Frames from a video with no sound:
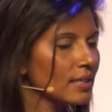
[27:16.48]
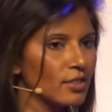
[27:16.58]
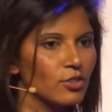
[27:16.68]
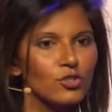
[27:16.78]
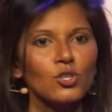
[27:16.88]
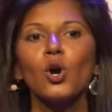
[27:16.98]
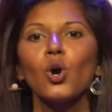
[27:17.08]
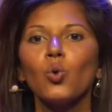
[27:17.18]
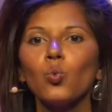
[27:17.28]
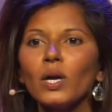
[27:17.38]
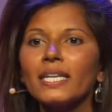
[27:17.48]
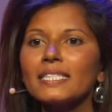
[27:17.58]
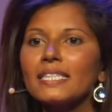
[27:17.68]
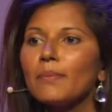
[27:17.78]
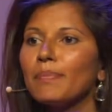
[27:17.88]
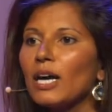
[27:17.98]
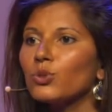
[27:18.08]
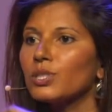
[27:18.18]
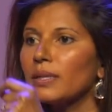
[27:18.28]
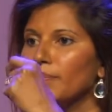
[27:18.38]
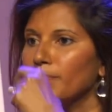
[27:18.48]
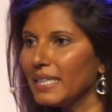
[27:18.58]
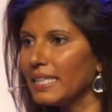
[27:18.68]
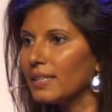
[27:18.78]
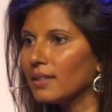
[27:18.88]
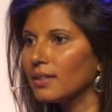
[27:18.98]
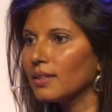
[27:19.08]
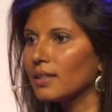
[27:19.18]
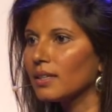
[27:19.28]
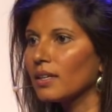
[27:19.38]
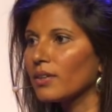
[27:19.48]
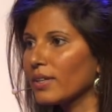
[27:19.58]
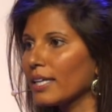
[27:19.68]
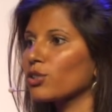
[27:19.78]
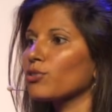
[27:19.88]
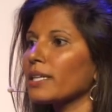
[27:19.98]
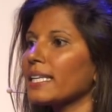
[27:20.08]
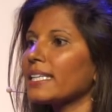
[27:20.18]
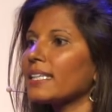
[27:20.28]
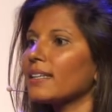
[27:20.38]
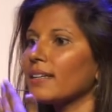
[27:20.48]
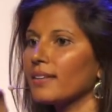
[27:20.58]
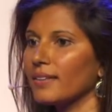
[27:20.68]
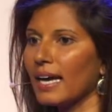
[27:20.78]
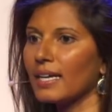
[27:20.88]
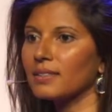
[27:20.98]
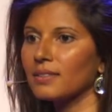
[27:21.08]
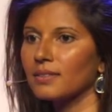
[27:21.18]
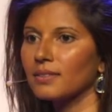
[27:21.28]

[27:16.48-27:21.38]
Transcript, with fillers: is, what is it about me that created that?